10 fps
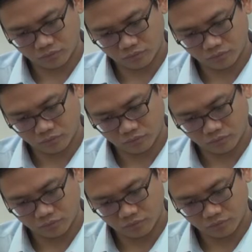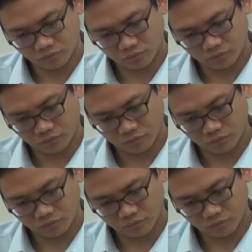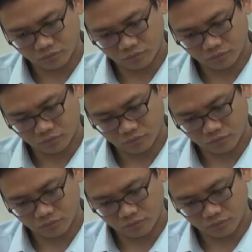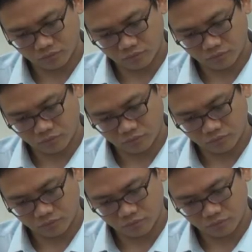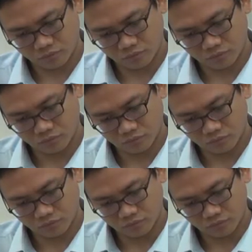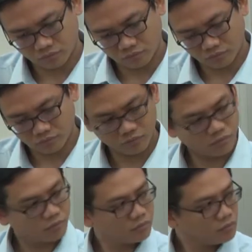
[no speech]